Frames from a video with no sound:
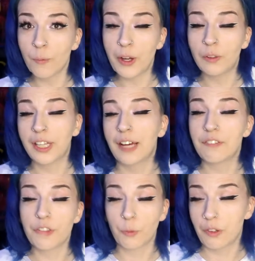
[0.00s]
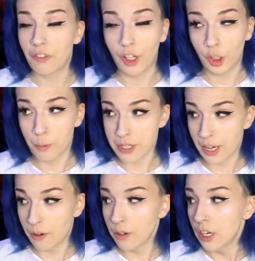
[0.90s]
We only have 3 volumes
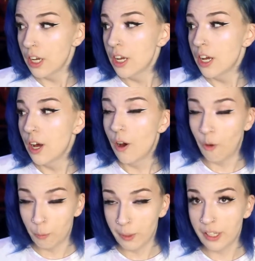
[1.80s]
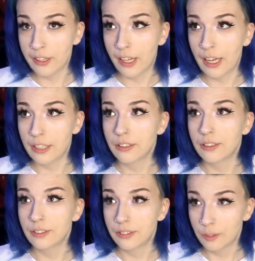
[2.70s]
out, hoping that
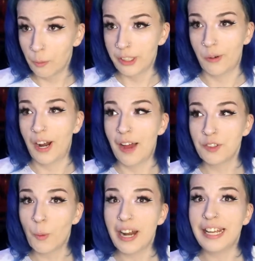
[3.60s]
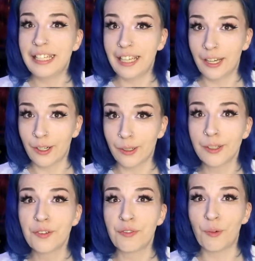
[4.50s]
we don't have to wait a
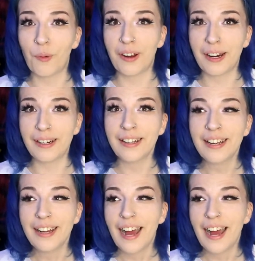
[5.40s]
year for